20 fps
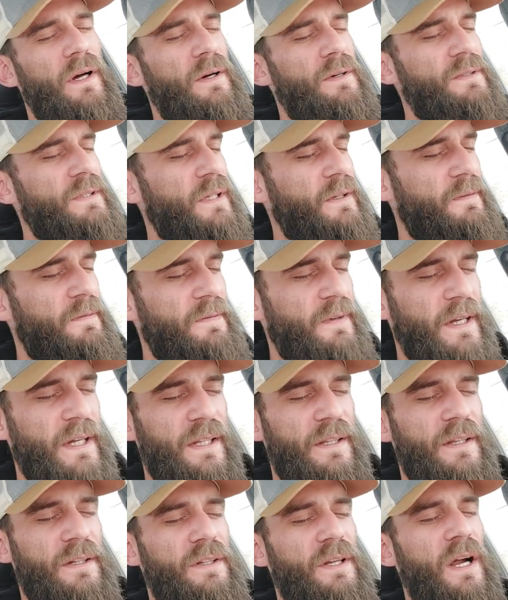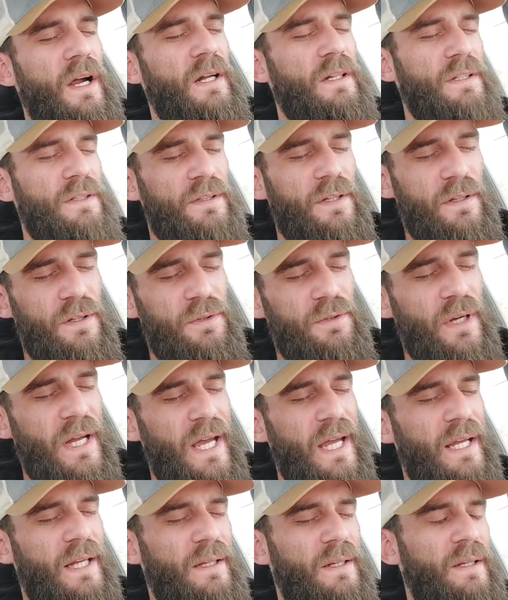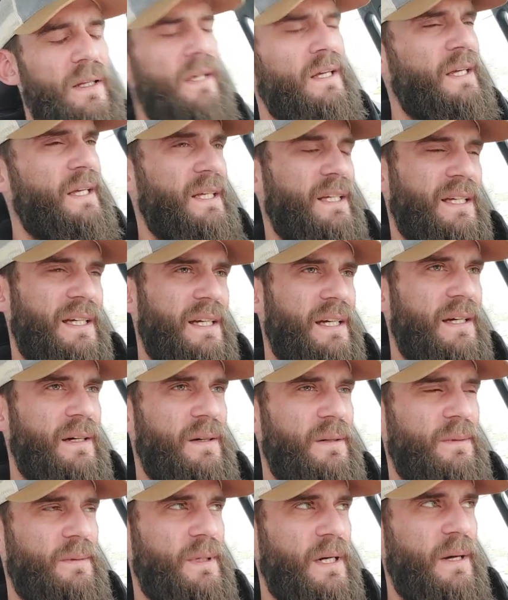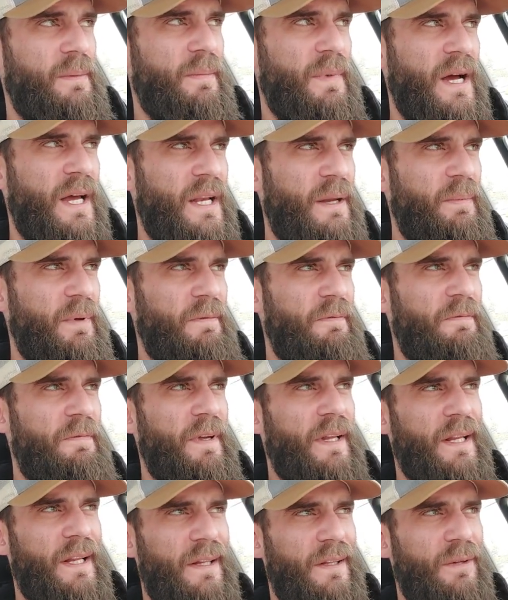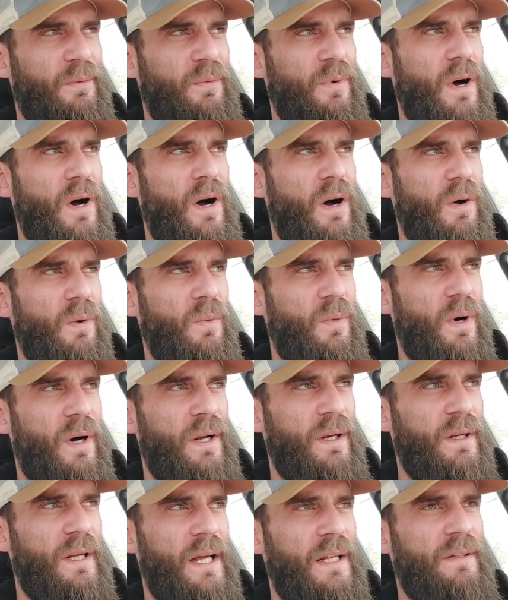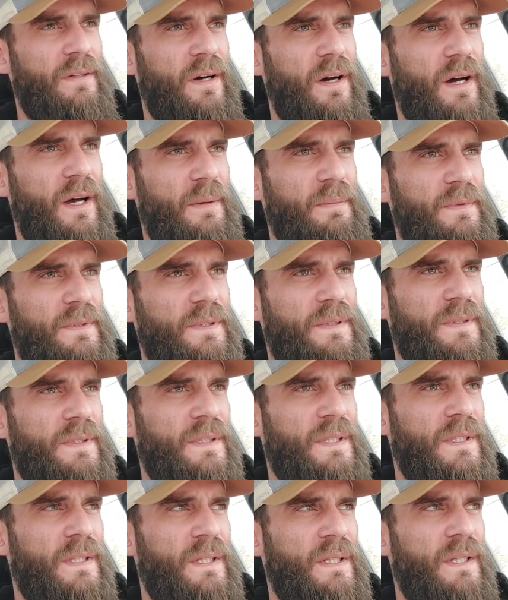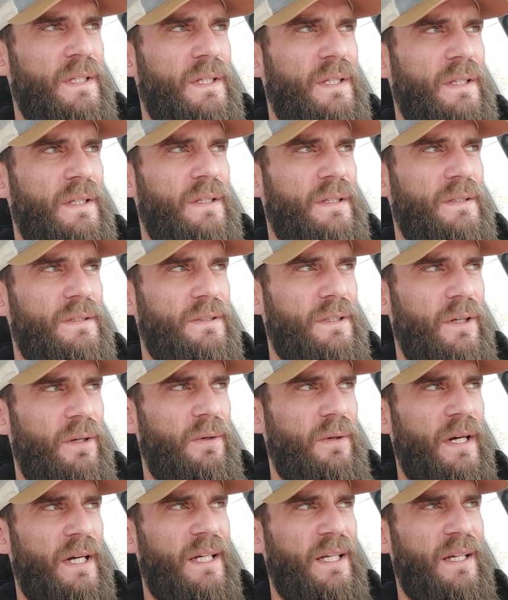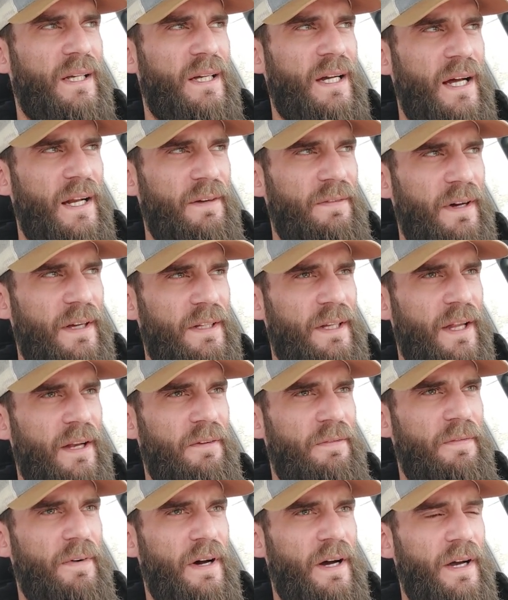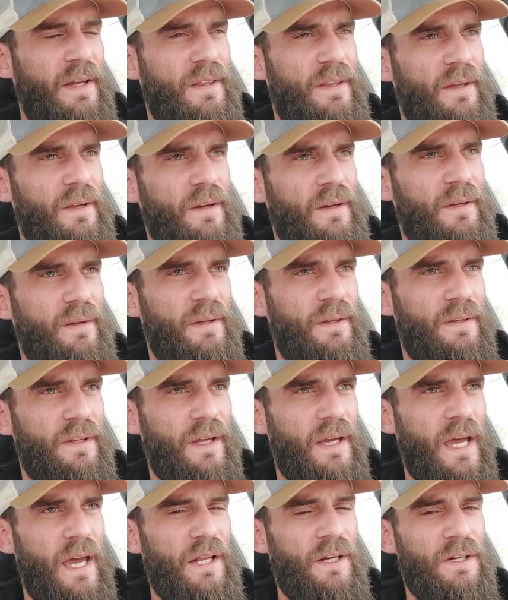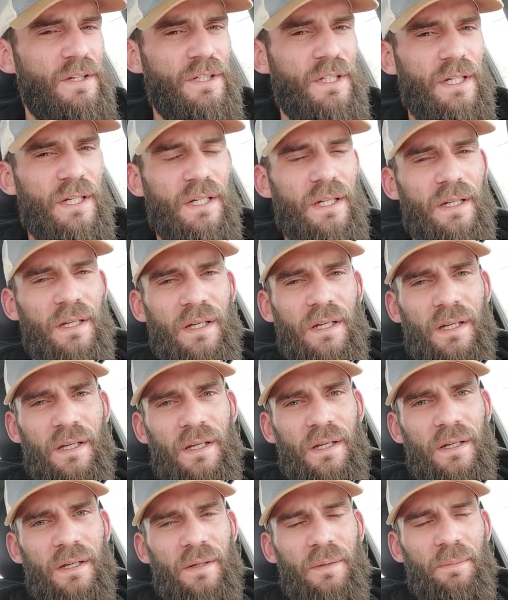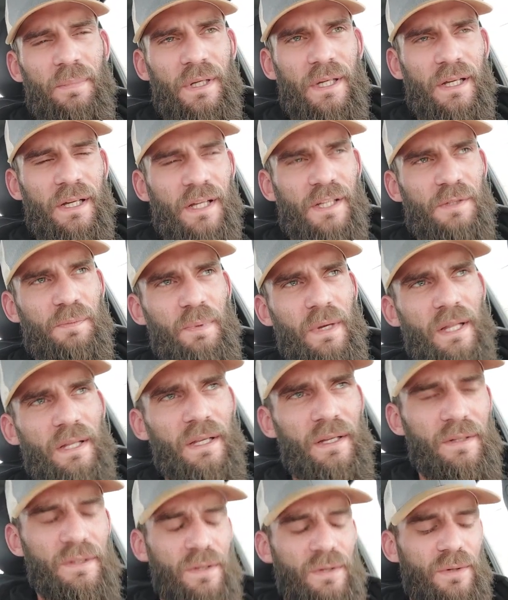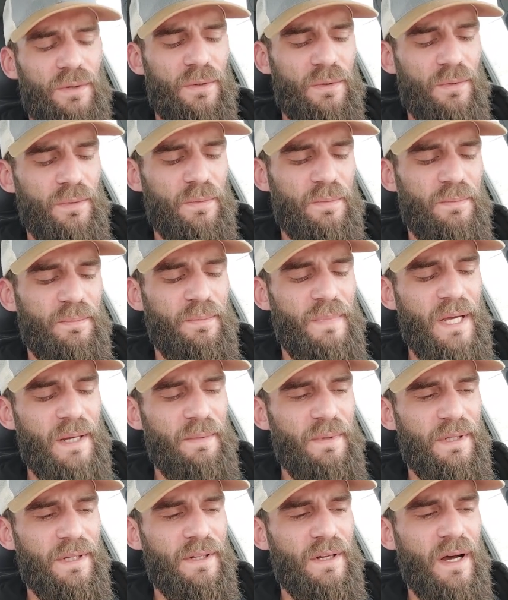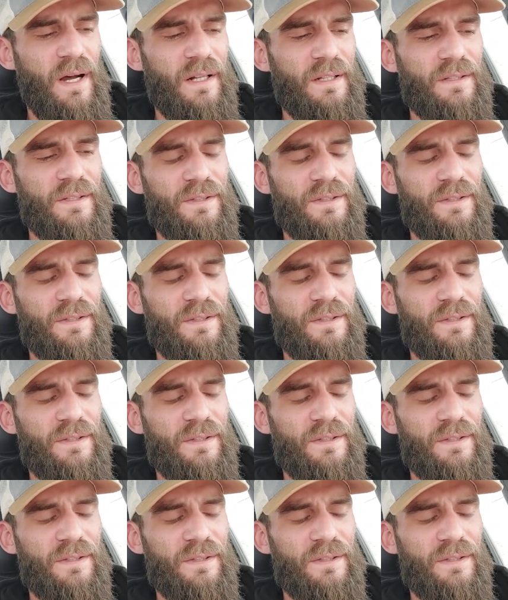like, feed the darkness to the dragon. I might have been feeding the wrong one at times, so I can kind of identify the energy being expended to maybe not